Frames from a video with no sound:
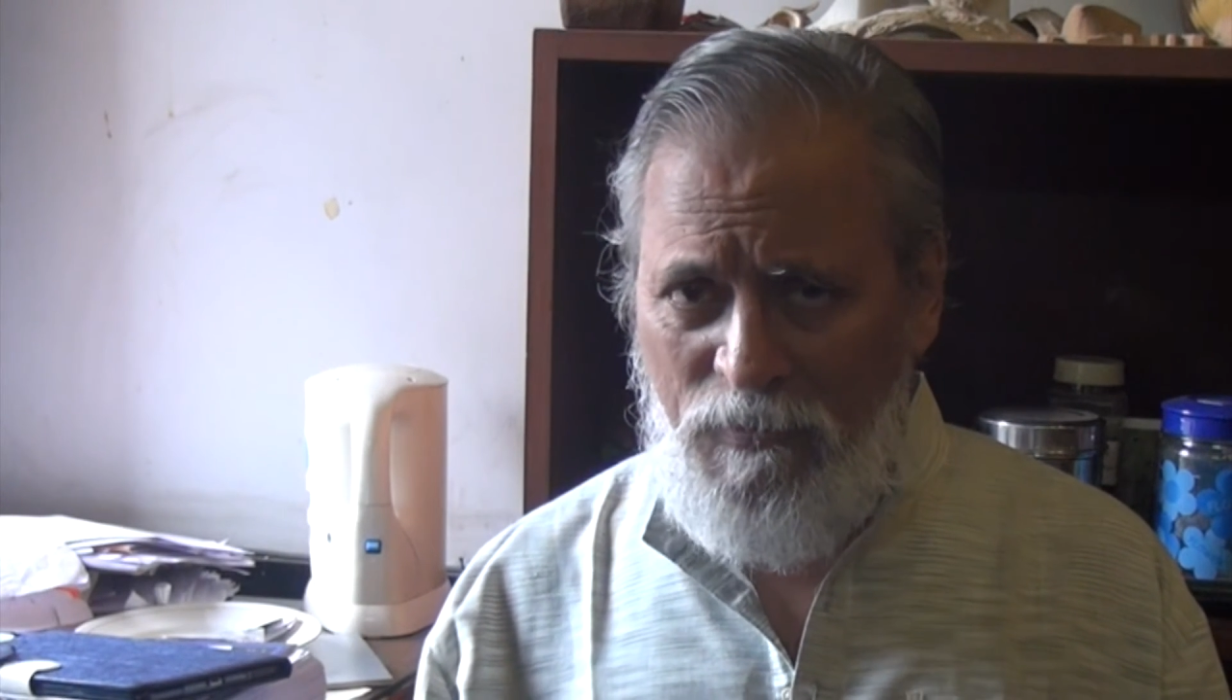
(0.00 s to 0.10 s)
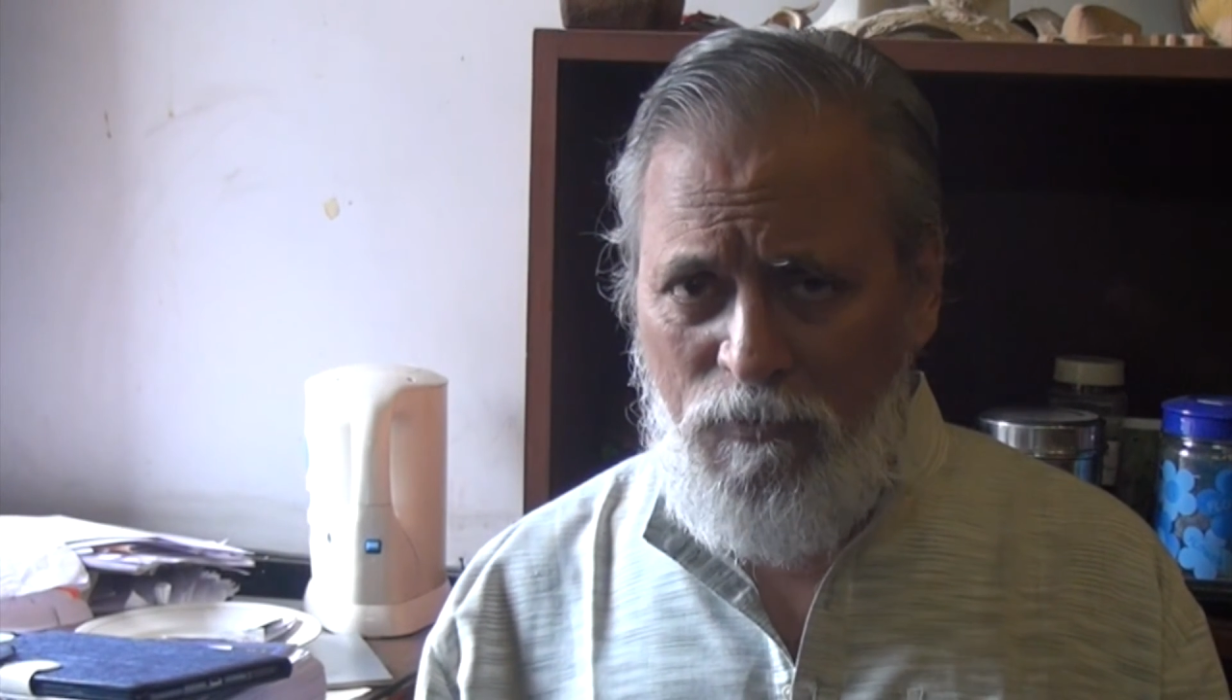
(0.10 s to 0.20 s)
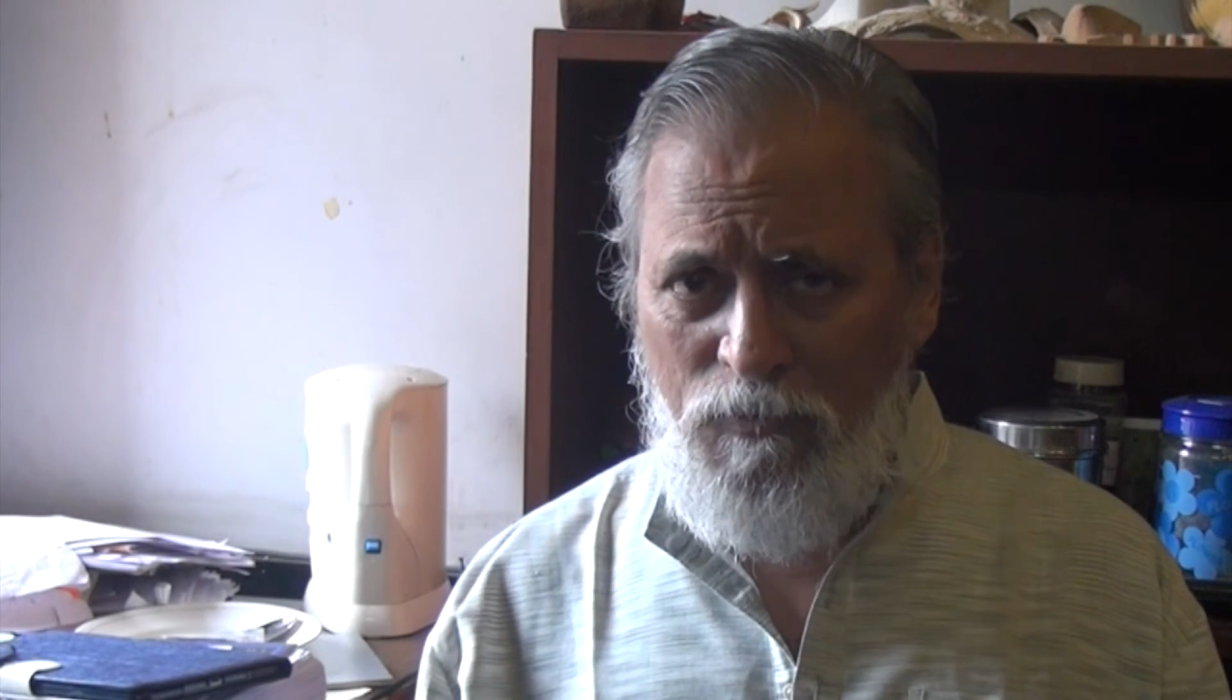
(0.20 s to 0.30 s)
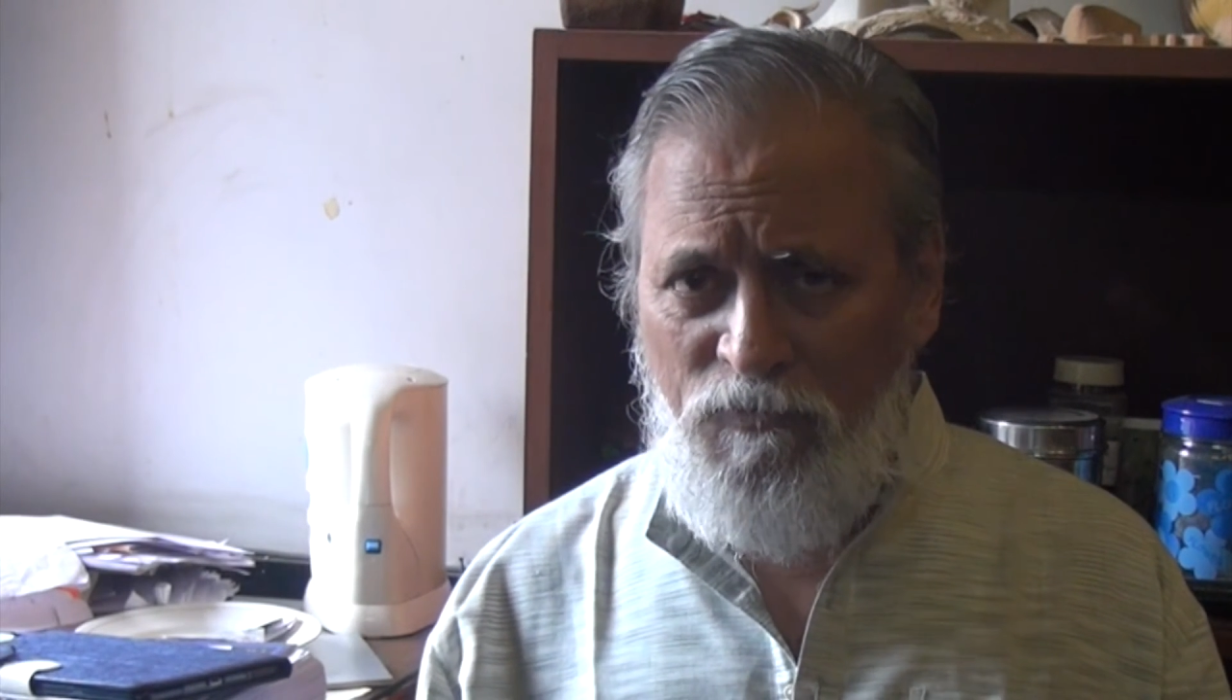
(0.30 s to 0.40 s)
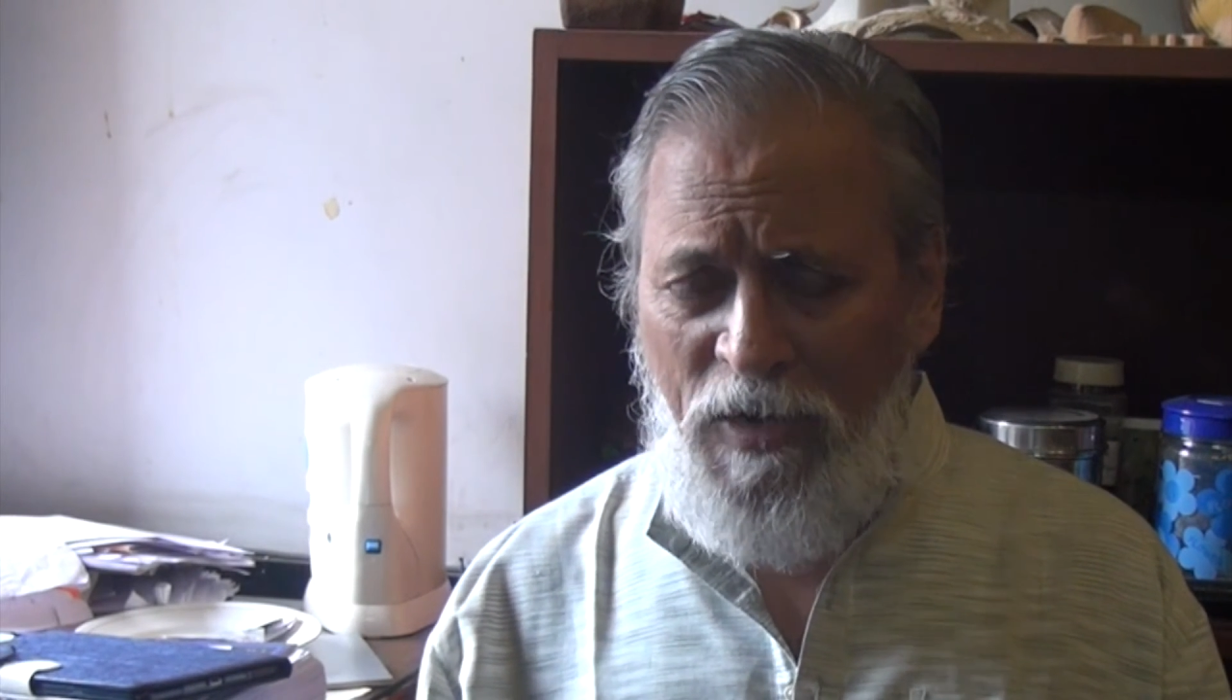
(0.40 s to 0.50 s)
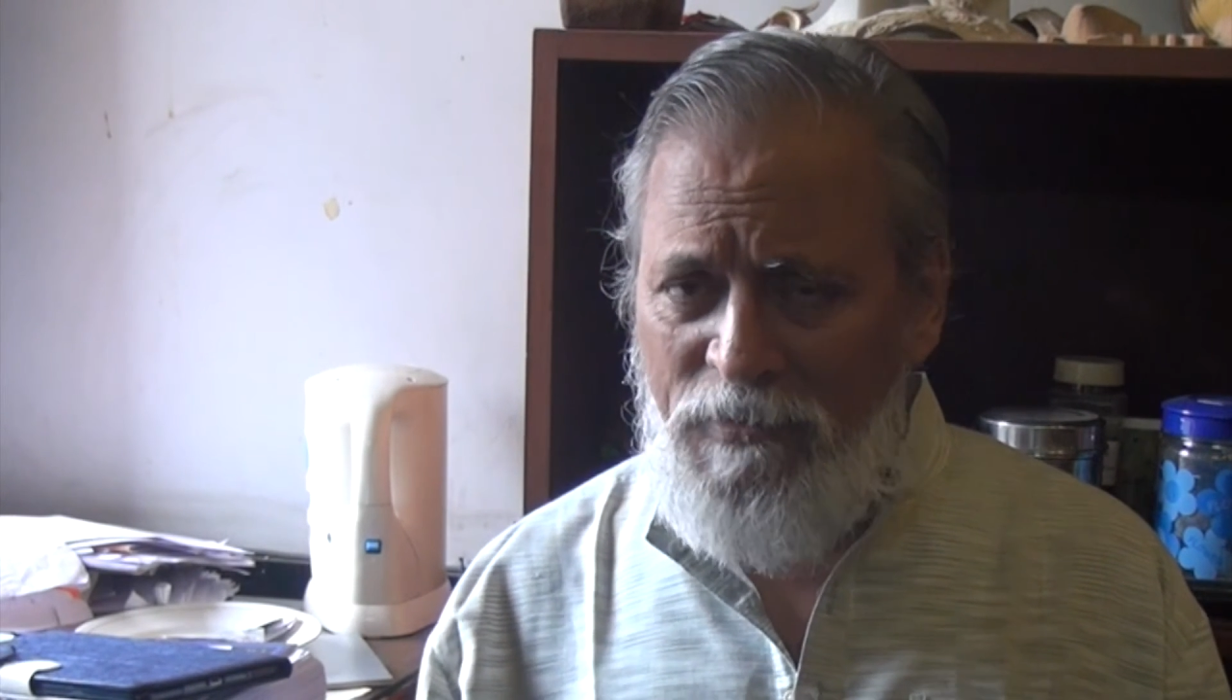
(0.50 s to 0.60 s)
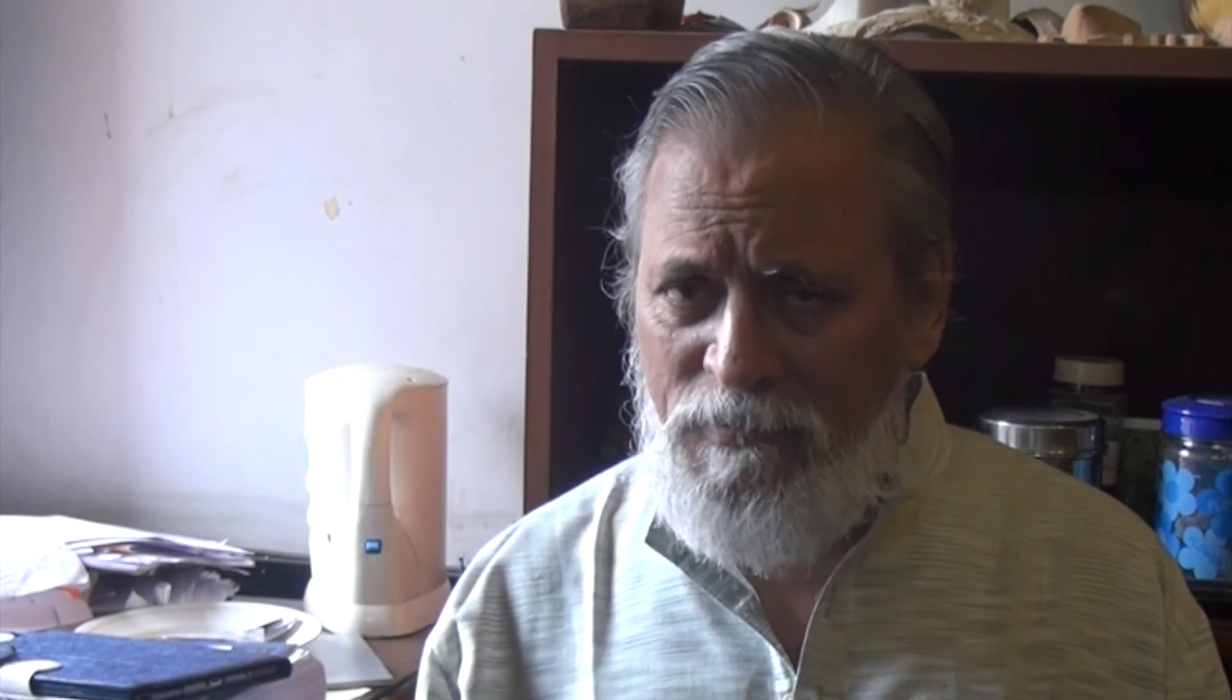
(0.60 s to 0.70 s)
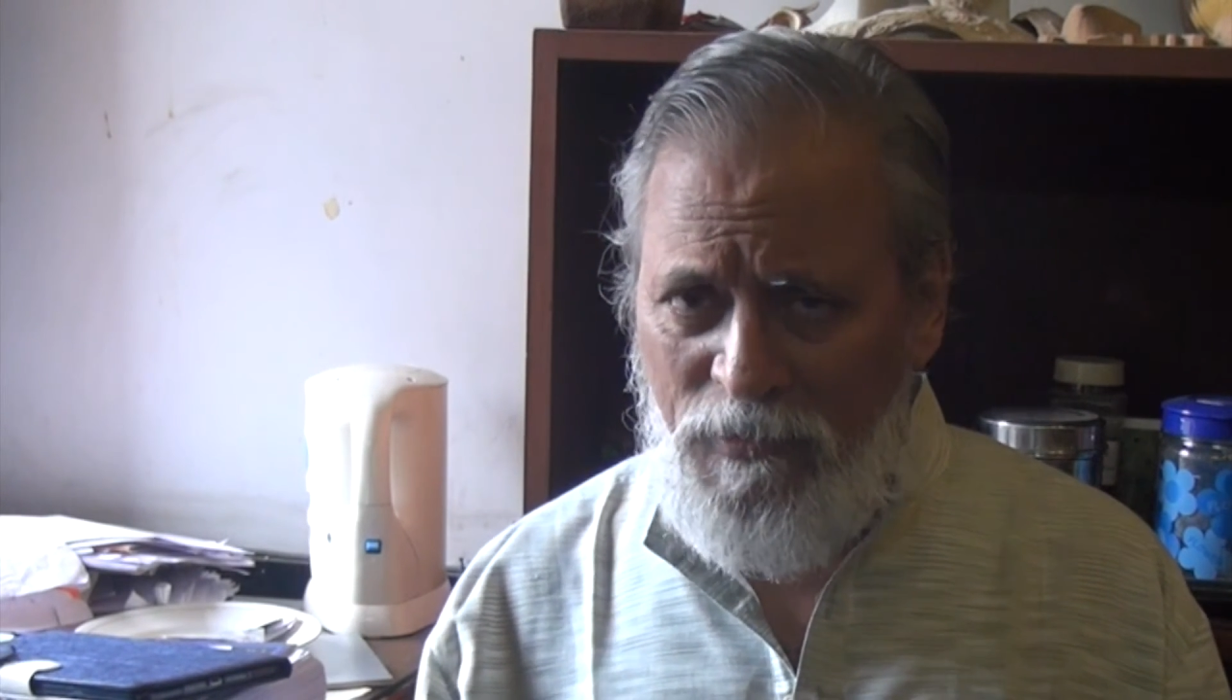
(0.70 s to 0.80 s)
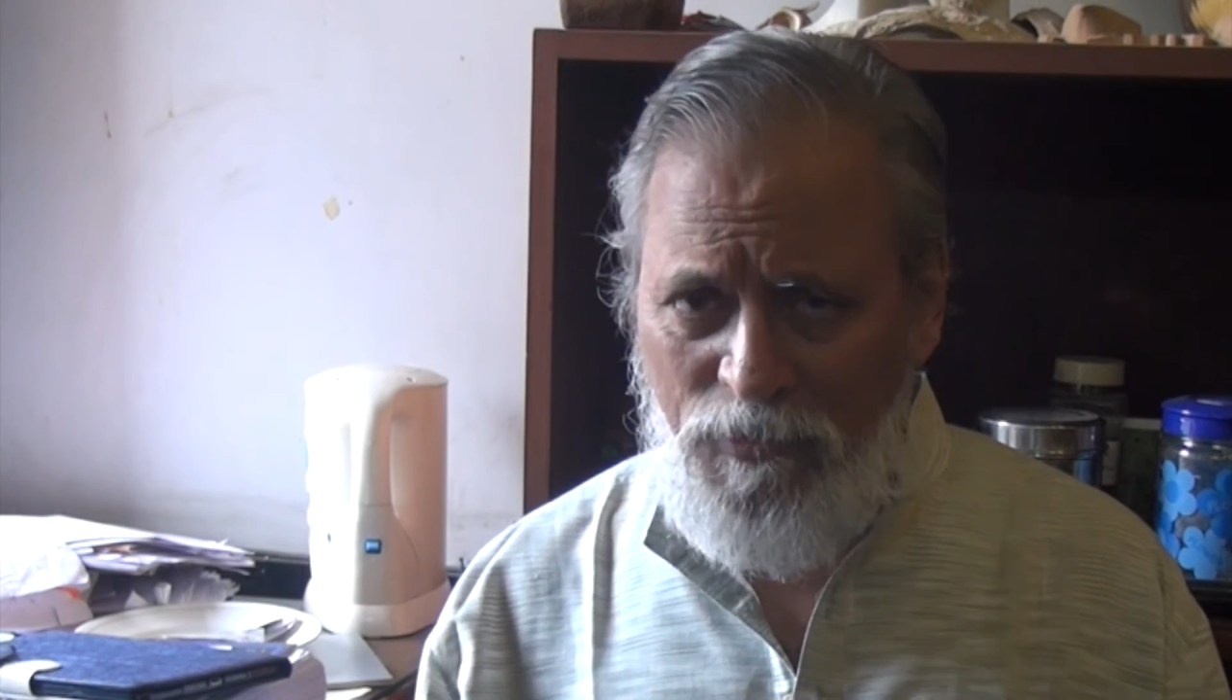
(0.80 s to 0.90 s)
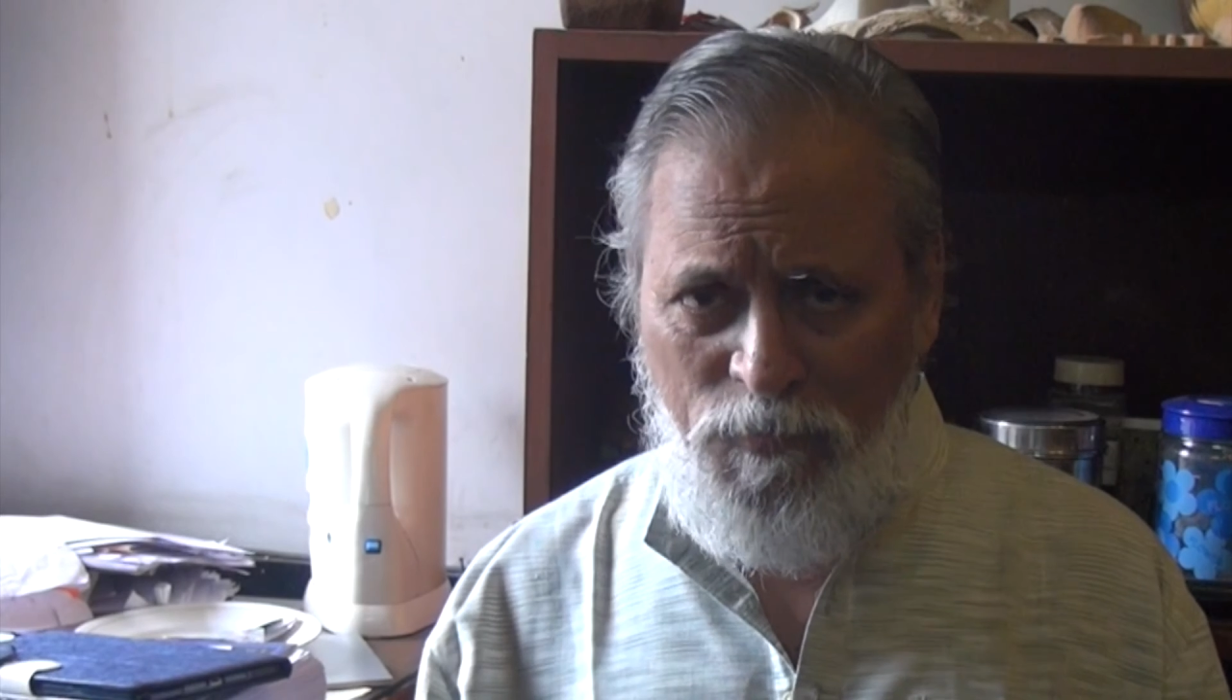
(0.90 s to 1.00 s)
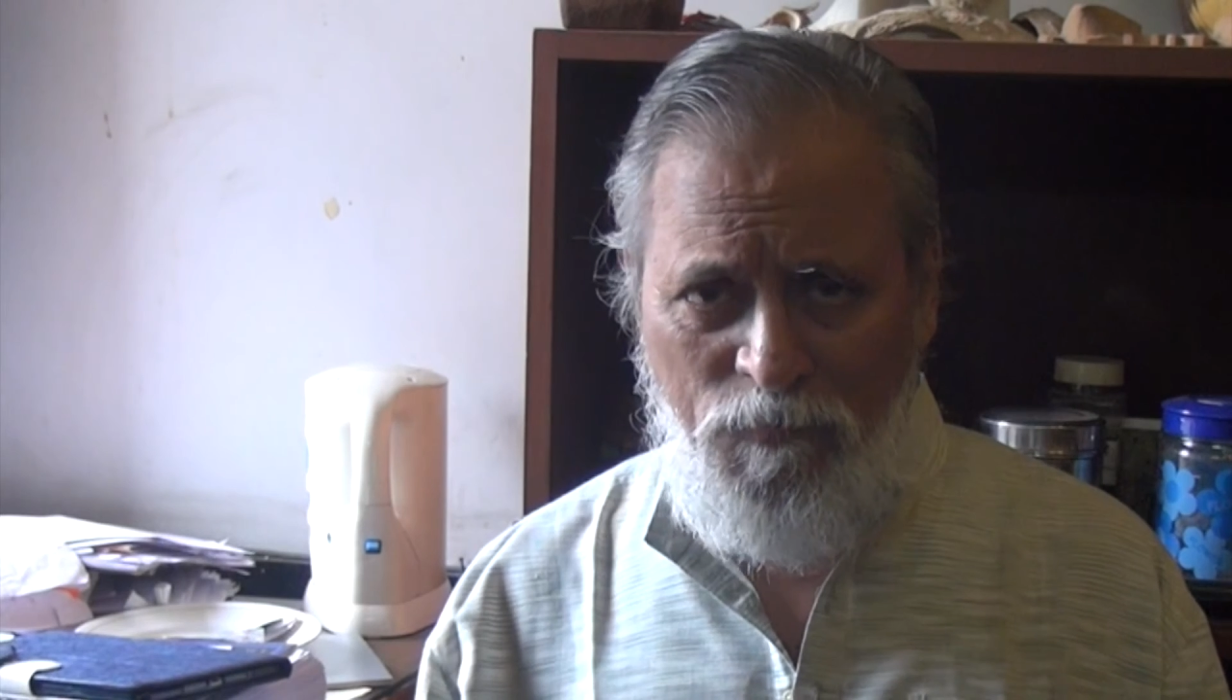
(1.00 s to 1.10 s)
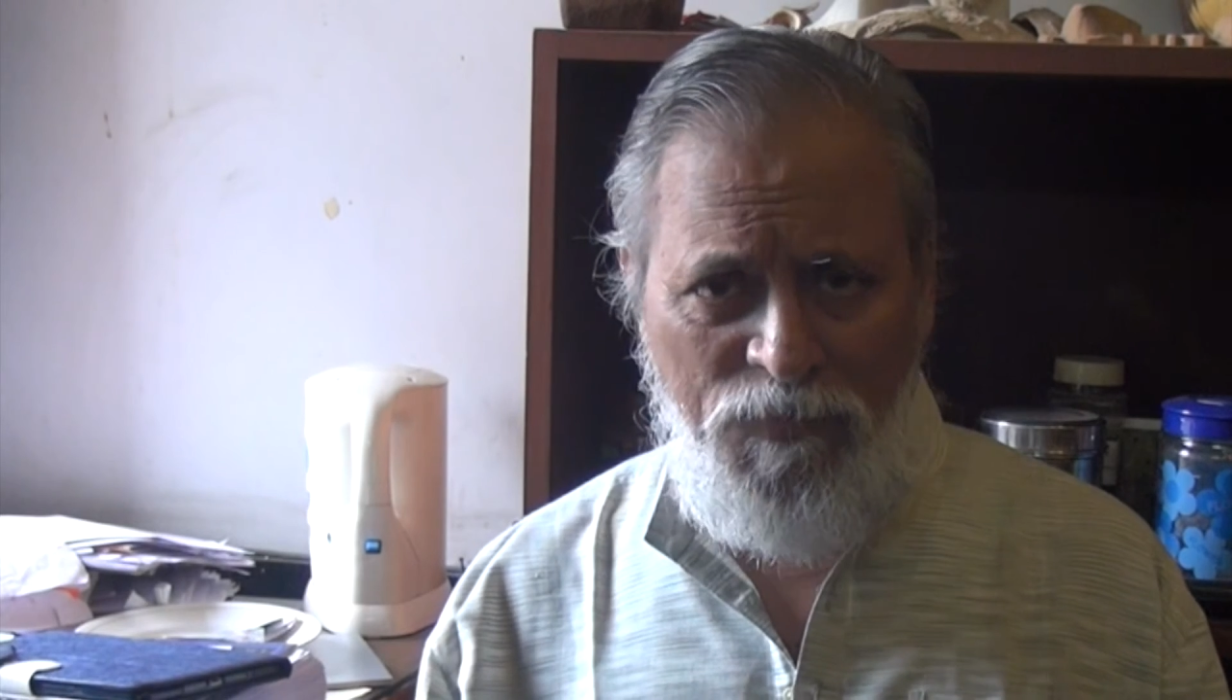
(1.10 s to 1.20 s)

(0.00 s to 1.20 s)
who find such